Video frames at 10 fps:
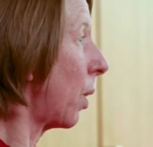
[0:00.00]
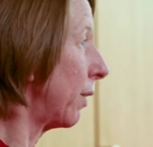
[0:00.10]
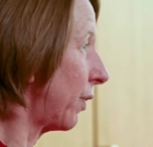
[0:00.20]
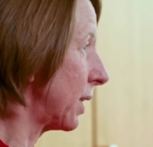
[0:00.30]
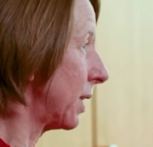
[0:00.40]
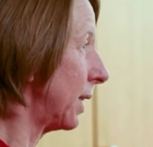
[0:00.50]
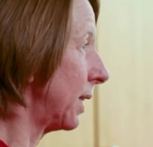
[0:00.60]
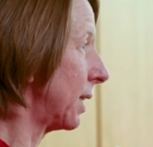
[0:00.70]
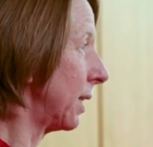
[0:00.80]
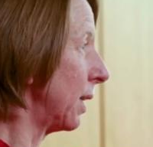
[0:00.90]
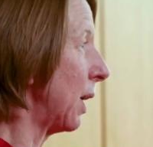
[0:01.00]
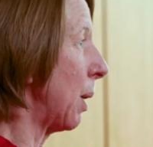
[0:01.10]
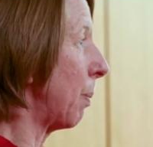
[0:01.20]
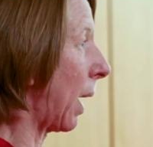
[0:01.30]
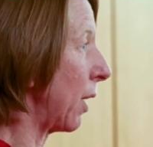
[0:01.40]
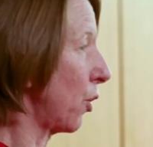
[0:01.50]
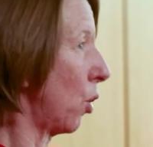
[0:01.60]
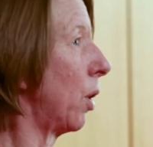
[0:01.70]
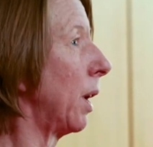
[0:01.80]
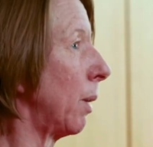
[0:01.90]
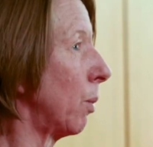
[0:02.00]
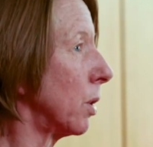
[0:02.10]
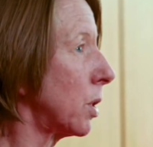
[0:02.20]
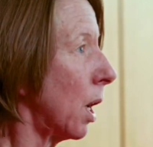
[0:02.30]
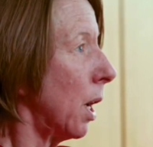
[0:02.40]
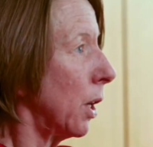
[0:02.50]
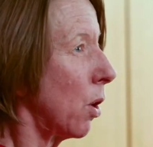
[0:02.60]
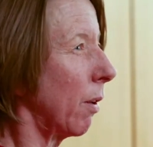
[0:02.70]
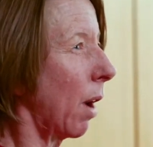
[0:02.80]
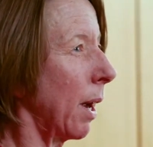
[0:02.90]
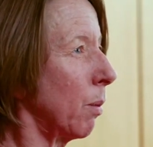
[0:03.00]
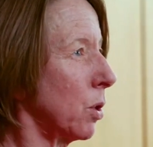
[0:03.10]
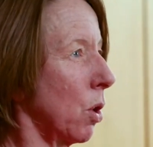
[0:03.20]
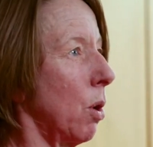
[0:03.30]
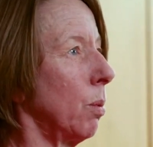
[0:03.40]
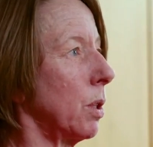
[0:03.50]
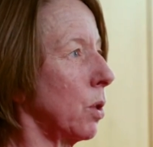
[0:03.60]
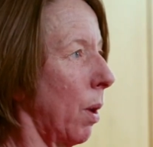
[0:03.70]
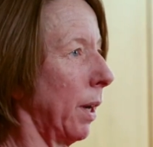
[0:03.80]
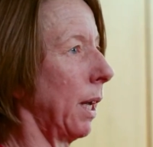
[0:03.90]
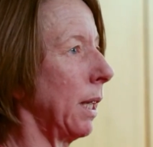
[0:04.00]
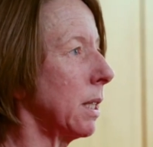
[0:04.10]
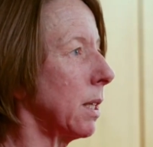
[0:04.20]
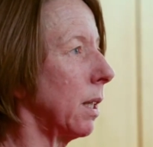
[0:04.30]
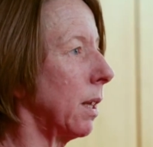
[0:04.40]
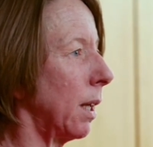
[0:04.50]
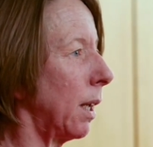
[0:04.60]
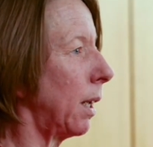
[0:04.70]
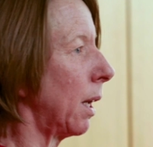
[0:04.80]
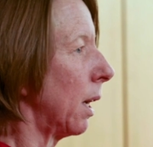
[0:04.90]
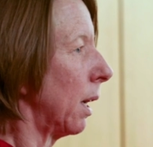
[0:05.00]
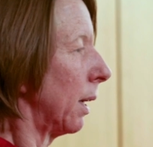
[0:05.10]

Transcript: quite fascinating, but I thought it was, I was always quite into the